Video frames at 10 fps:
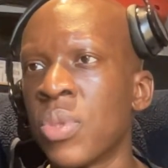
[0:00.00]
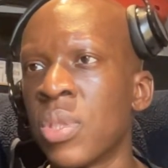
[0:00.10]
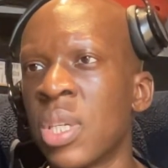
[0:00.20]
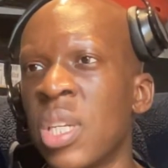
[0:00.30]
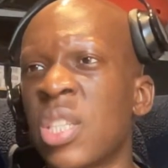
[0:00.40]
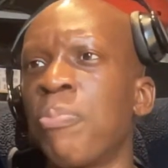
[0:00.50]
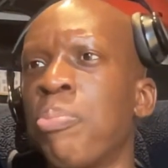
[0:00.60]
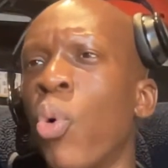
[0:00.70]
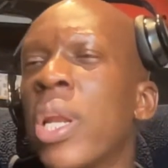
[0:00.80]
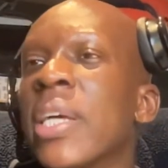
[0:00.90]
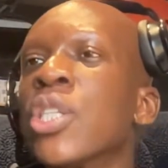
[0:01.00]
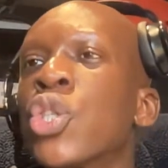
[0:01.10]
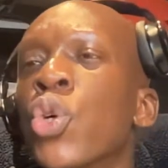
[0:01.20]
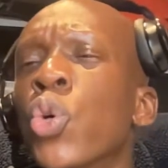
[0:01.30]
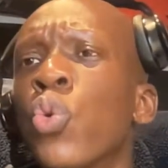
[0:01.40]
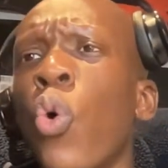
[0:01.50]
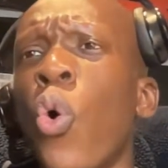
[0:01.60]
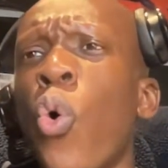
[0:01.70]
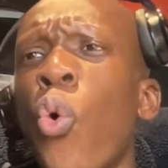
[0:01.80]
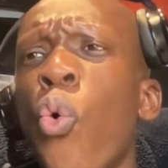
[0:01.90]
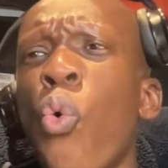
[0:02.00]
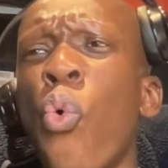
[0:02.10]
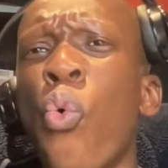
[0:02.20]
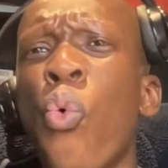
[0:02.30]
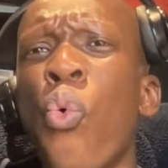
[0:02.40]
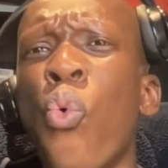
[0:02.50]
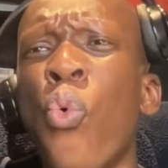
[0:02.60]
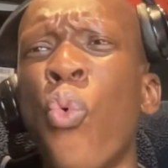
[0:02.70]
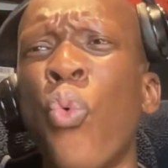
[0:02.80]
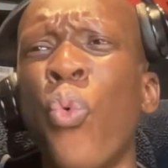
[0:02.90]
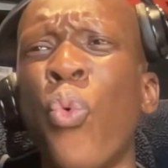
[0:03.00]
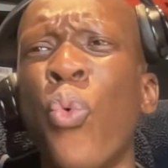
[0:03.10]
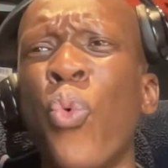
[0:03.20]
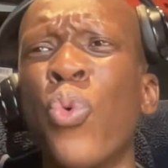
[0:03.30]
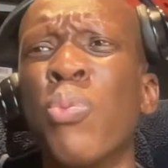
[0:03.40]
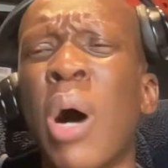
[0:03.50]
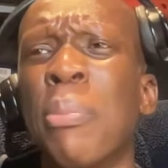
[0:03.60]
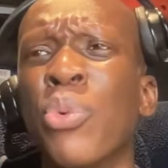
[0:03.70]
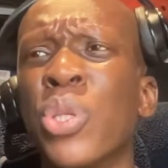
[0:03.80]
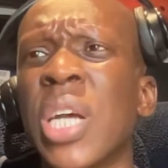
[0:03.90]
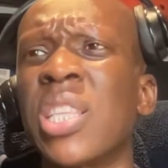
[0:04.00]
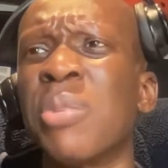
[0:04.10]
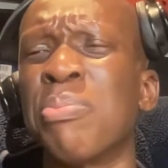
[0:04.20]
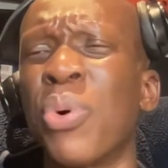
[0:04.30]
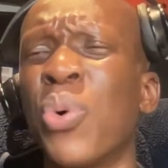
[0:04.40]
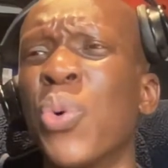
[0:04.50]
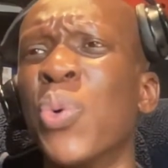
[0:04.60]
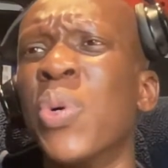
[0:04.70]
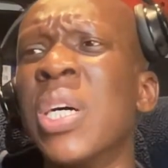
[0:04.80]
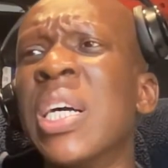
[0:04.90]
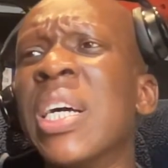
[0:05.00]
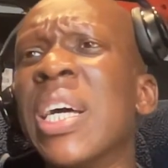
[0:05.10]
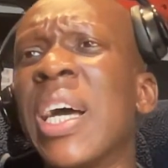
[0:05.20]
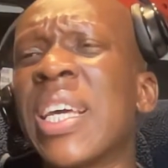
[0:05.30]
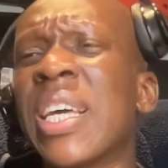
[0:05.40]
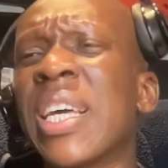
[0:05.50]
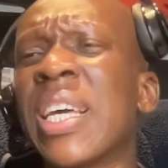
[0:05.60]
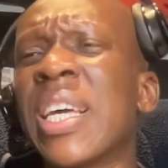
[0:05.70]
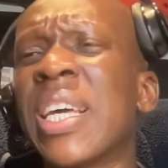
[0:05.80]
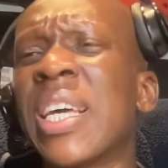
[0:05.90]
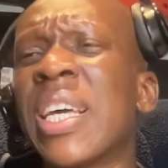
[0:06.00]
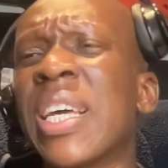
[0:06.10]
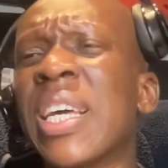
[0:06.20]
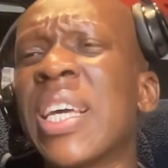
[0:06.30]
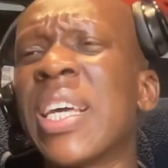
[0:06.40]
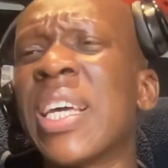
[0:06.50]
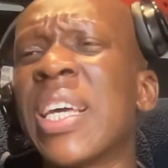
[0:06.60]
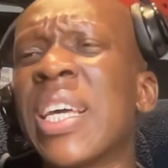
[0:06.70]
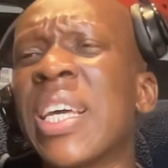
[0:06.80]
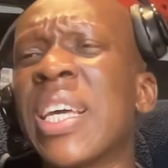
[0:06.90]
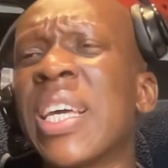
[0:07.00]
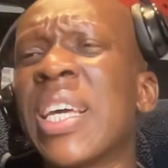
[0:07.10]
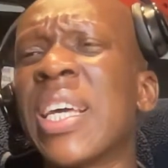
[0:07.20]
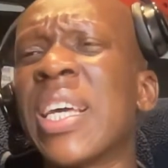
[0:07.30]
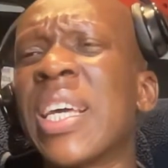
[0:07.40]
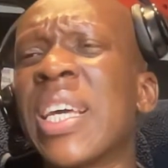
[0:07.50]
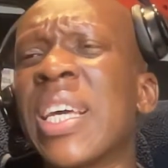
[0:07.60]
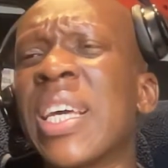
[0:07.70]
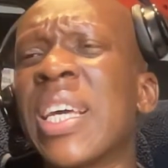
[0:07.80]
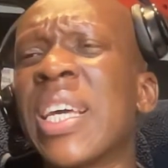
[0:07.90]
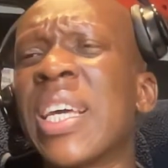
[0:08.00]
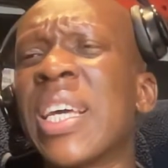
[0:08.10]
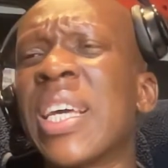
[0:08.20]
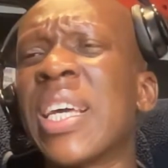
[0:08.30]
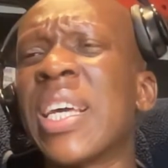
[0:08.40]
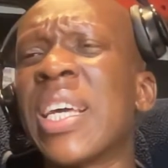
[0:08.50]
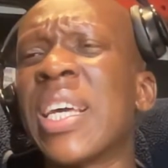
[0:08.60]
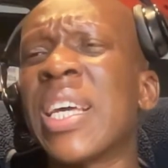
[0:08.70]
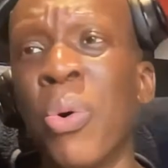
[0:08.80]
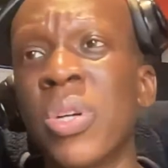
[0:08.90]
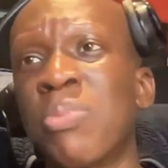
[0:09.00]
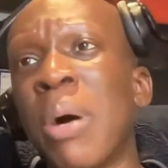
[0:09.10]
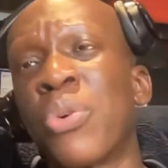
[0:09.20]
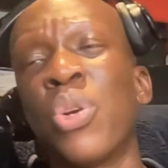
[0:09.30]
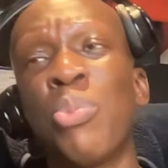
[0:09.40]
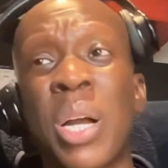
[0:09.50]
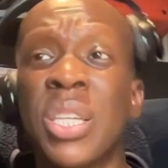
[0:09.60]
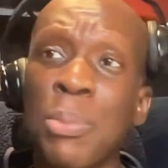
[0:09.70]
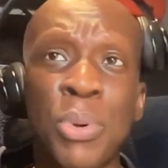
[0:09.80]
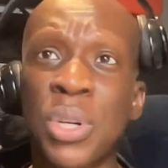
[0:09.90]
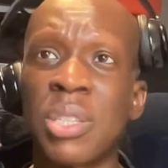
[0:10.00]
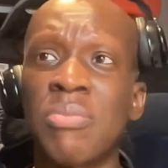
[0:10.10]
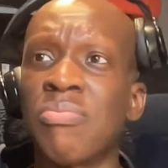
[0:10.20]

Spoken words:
And there's a ball into. Ooh! Mamouche had the ball and get clipped by Koulibaly. Booked by Koulibaly. It's a booking.